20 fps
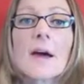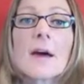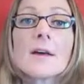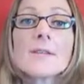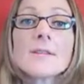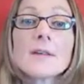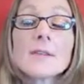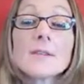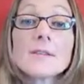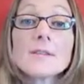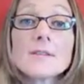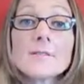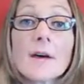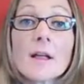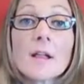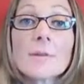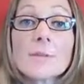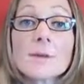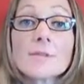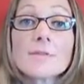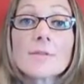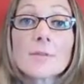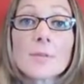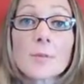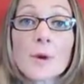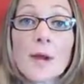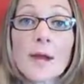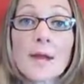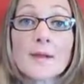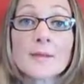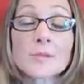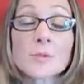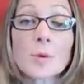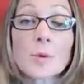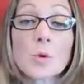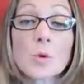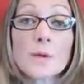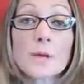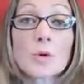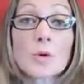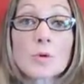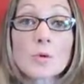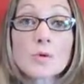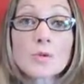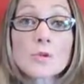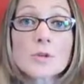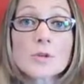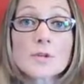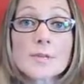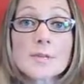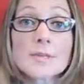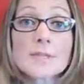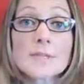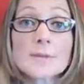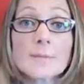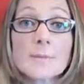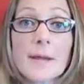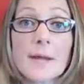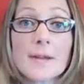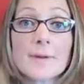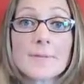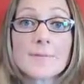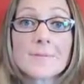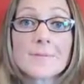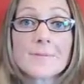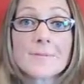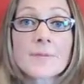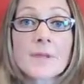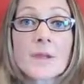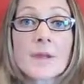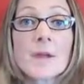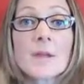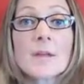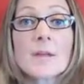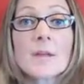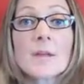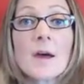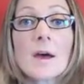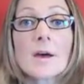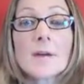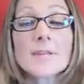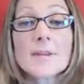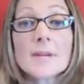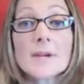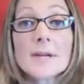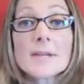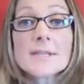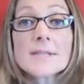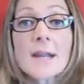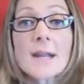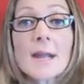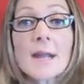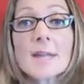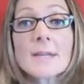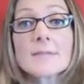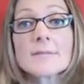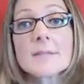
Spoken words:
then the development of the brain is going to be crucial to this debate. There is a kind